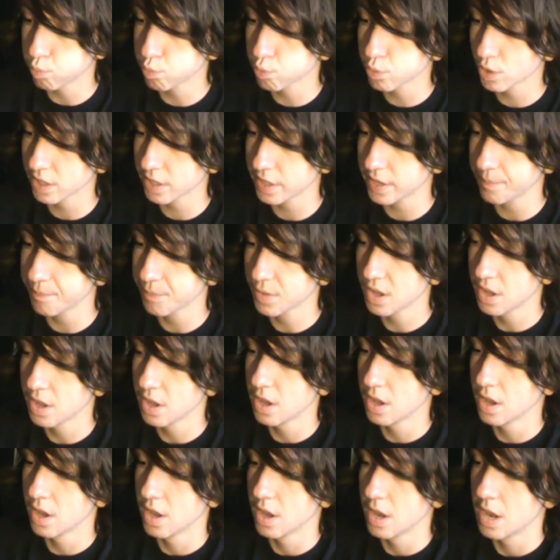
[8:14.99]
really
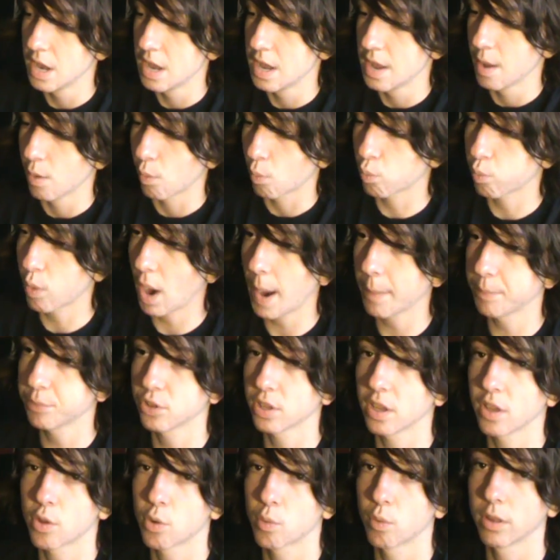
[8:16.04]
wraps
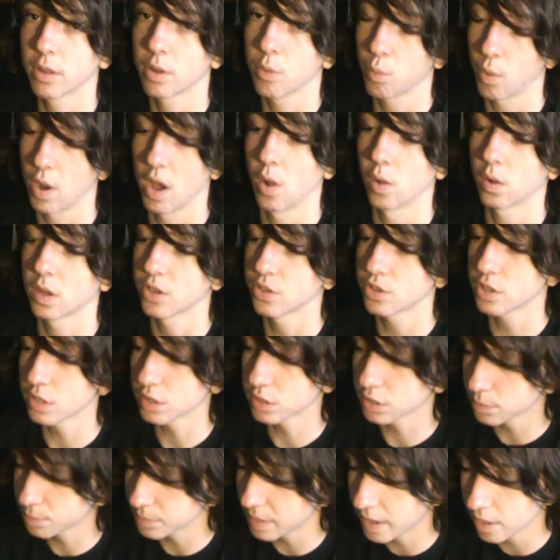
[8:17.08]
together really well. Because there's
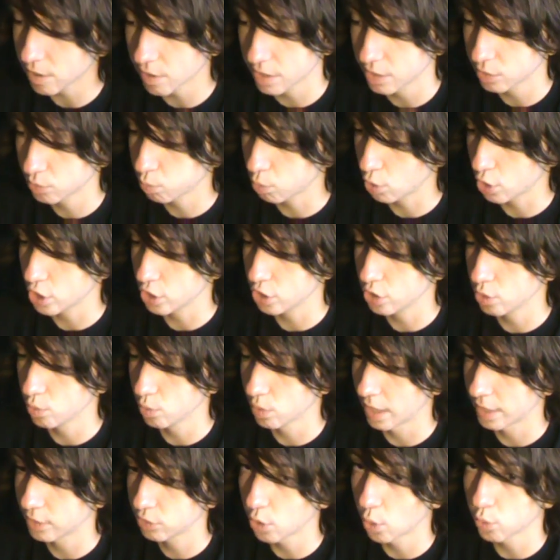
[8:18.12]
some areas where you
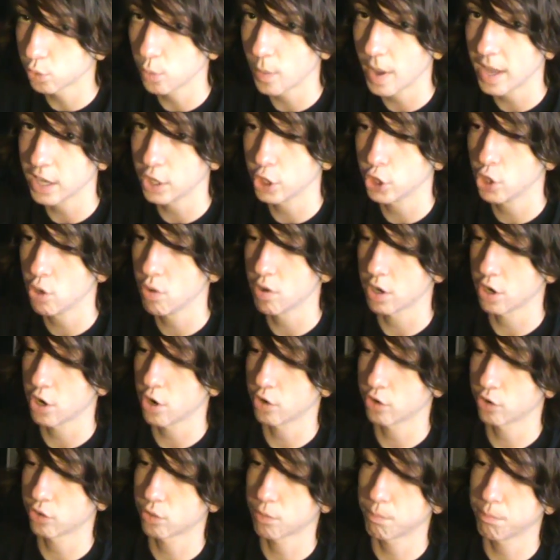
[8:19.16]
don't do any shooting,
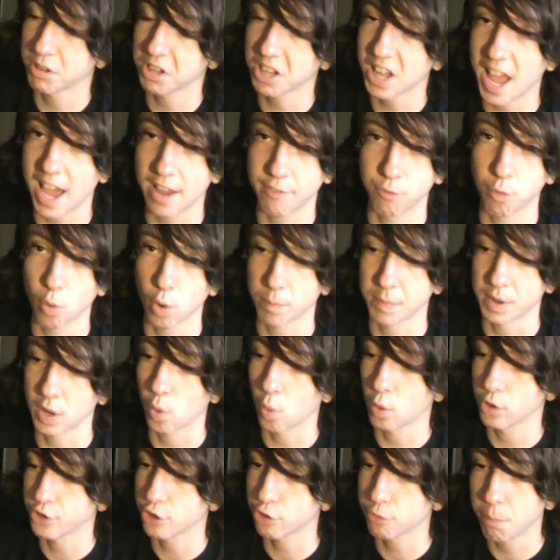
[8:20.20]
you're just platforming,
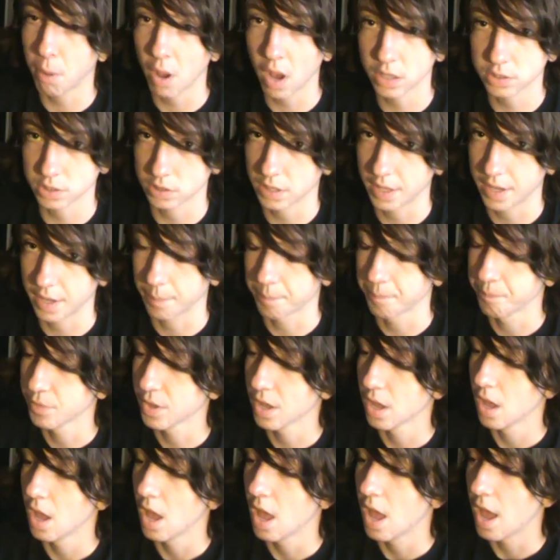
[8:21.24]
or just puzzling.
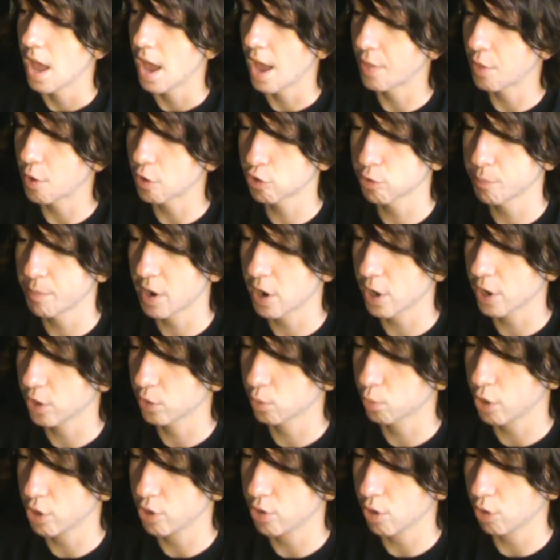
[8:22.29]
And there's some
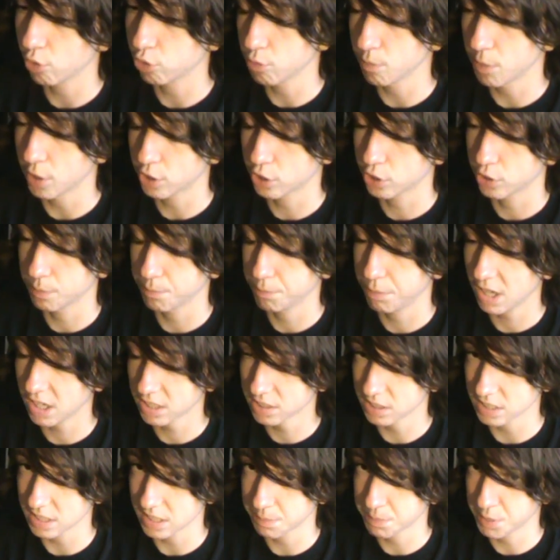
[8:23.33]
areas where you don't do much
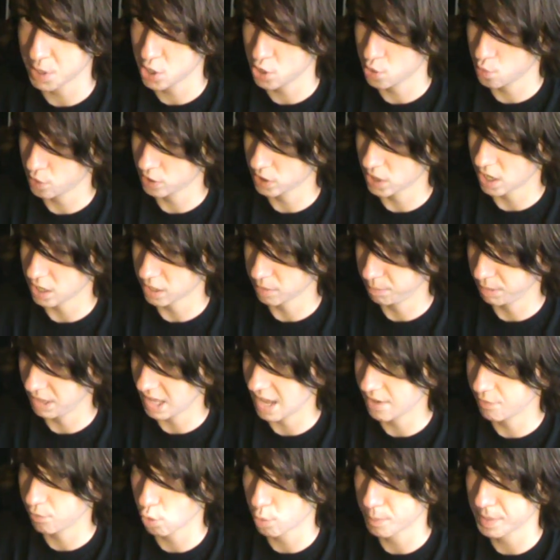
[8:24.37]
puzzling, but you're doing
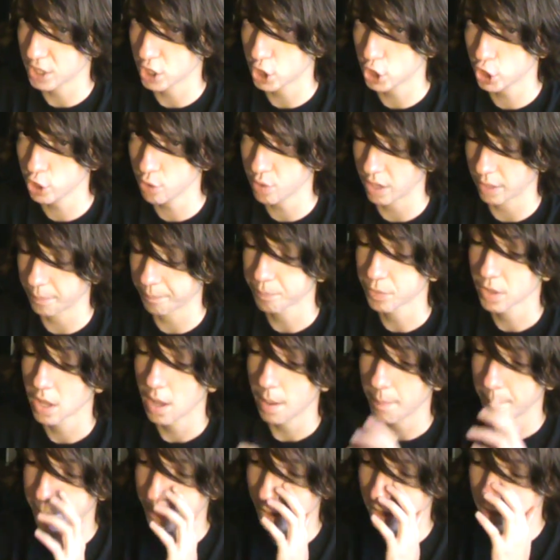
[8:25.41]
platforming and shooting.
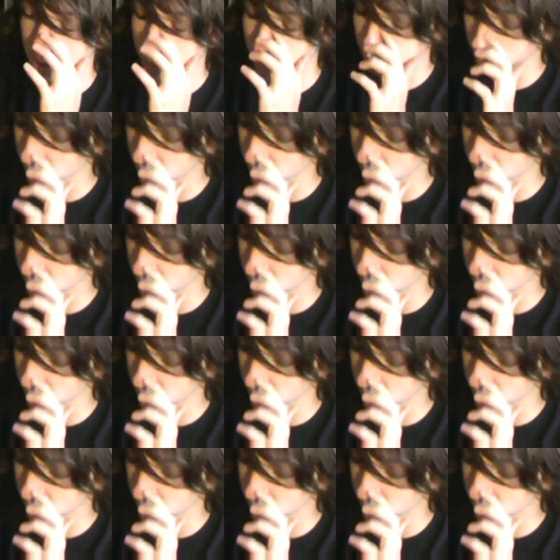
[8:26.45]
But it